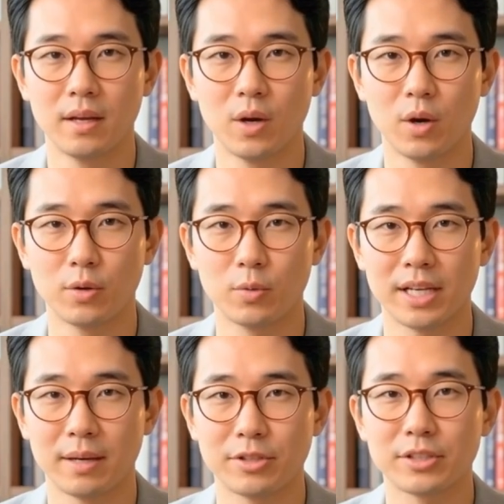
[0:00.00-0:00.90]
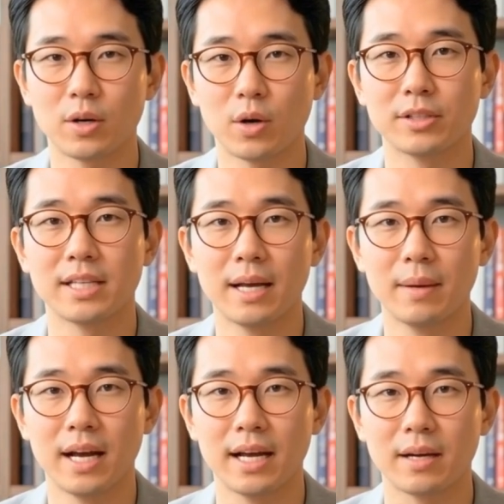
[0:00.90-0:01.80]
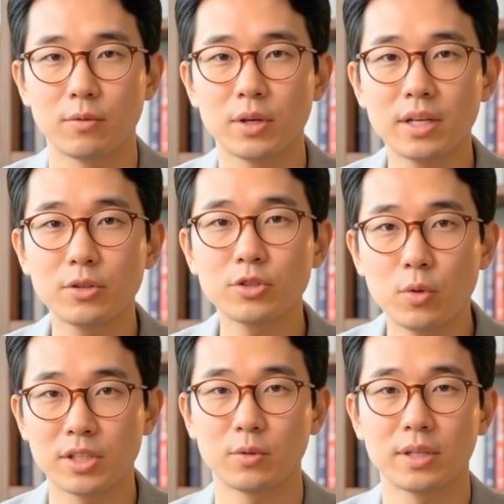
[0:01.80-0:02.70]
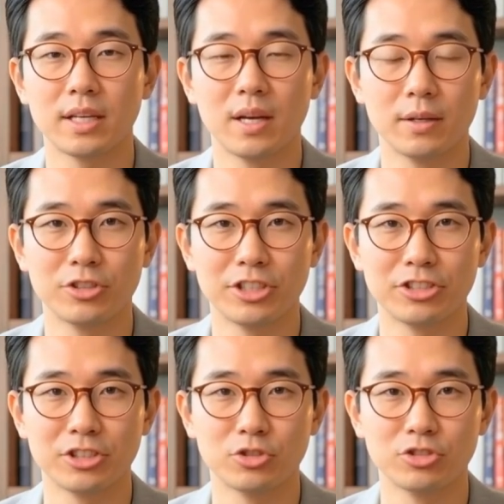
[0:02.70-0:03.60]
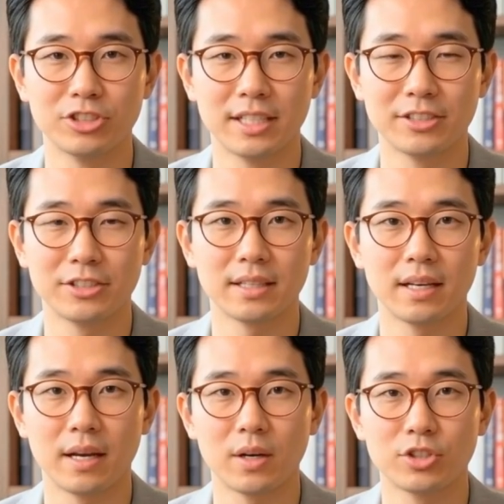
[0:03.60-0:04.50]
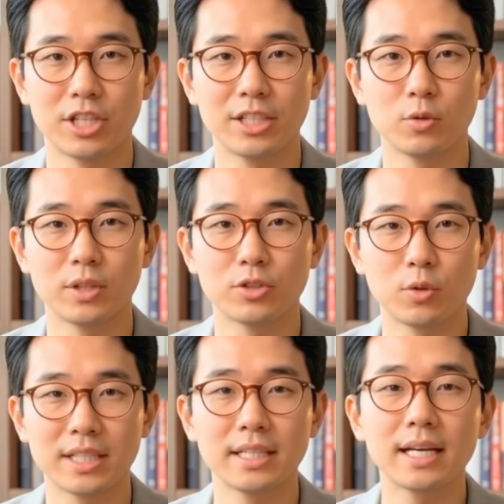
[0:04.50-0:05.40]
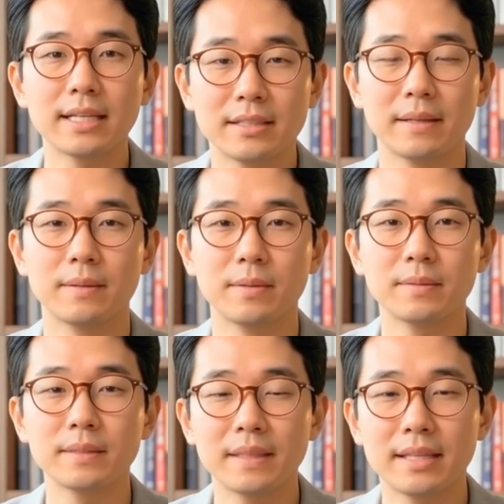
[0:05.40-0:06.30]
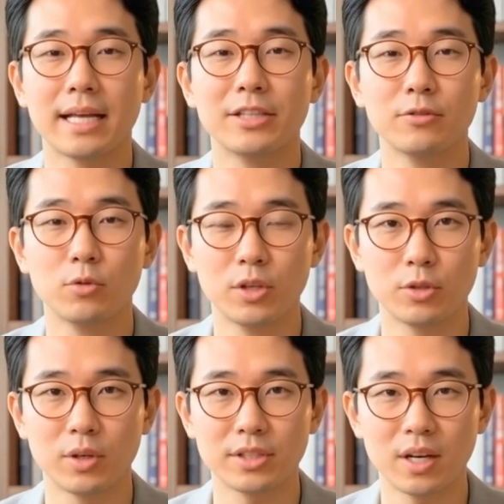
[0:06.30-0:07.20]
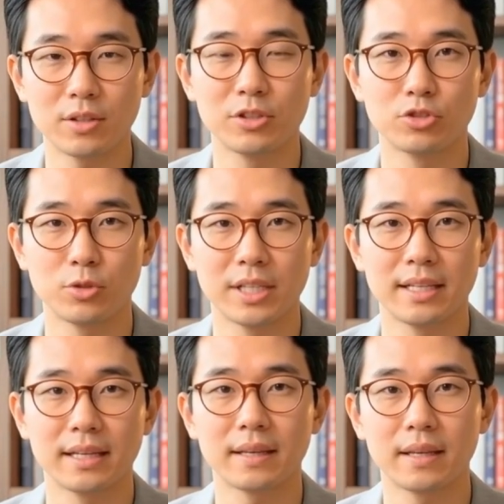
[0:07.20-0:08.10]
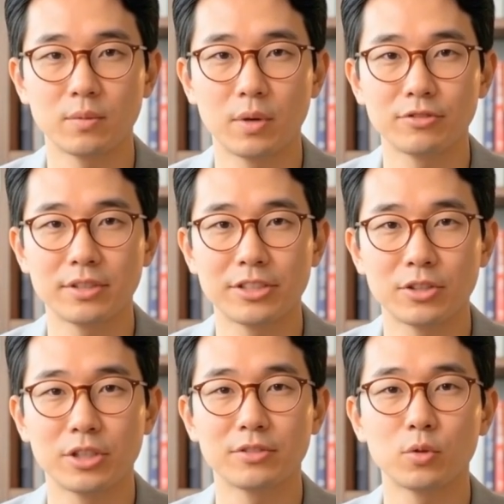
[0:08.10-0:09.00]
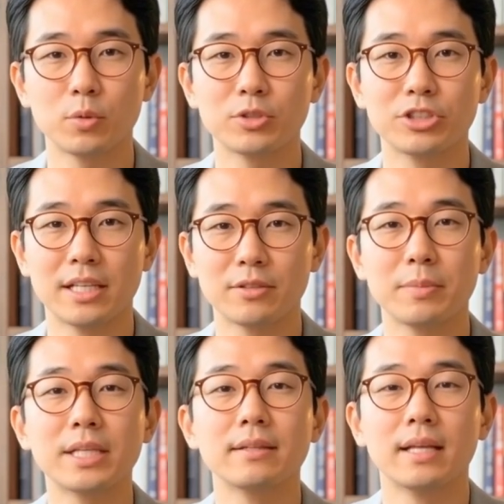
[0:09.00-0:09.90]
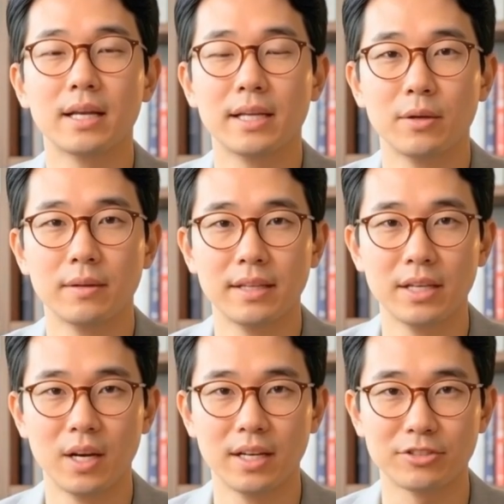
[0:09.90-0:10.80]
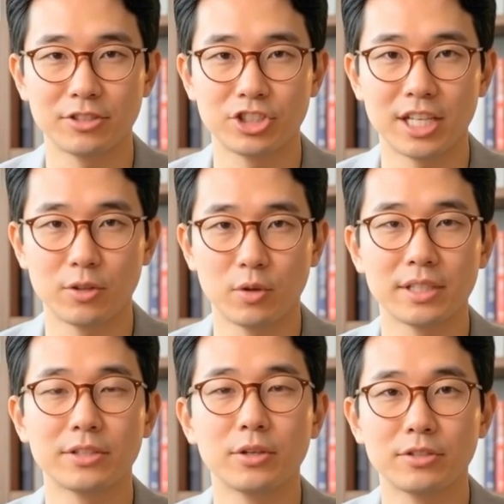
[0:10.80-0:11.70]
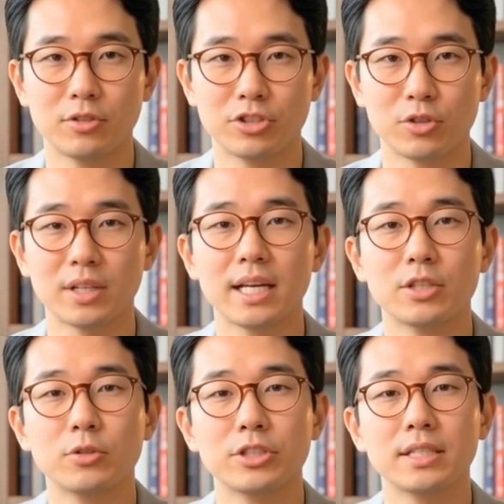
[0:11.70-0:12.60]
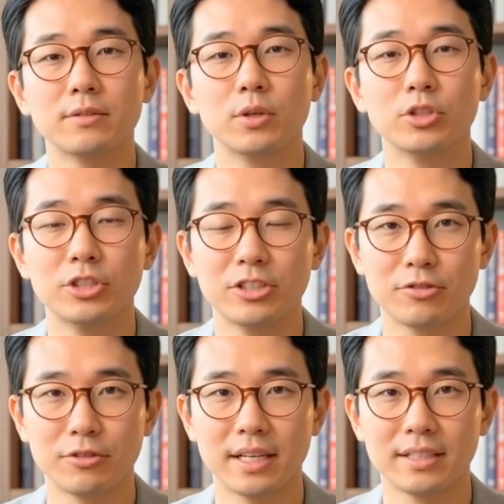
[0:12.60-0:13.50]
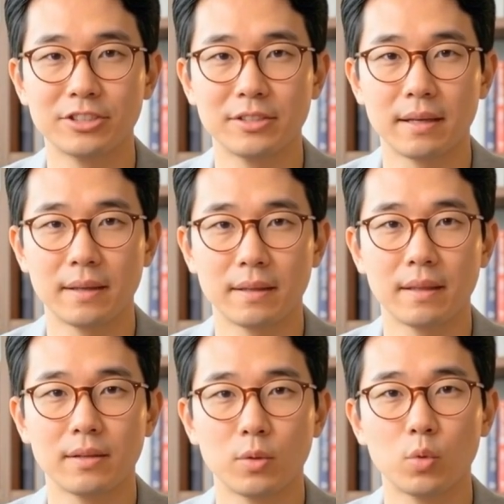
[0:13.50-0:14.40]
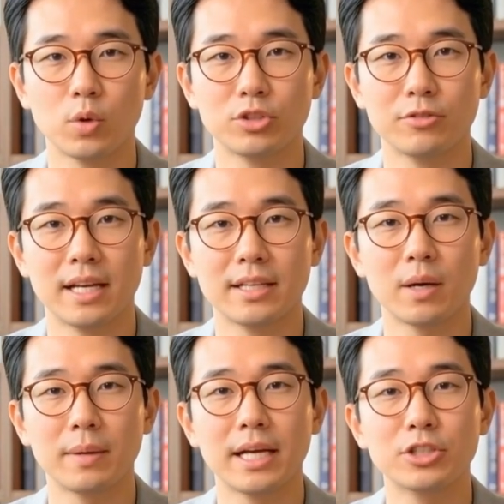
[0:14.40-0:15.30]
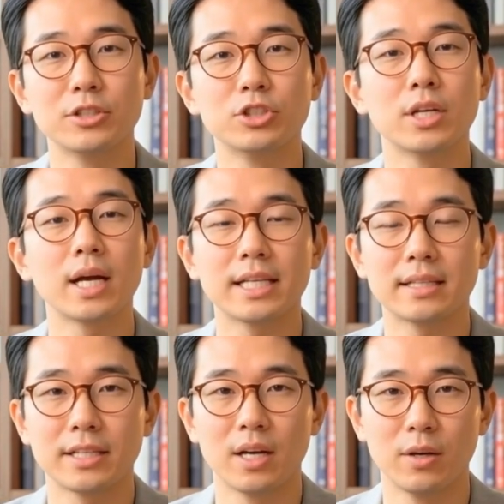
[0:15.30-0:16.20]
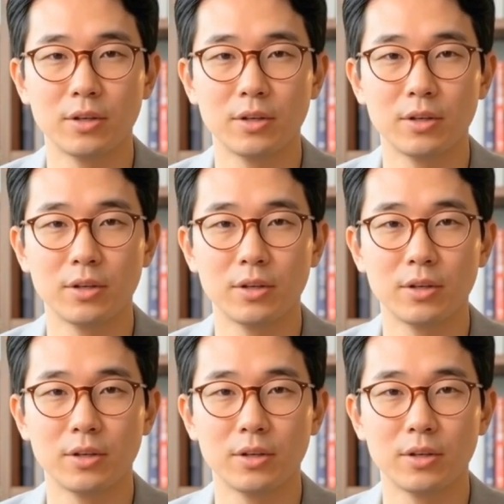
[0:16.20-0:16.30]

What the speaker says: all the way up to the all-time high of $121.62 on January 29th. That is a $41 swing, roughly 34% of peak value. The cause of the January 31st crash was a convergence of events. The Warsh Fed nomination shocking the dollar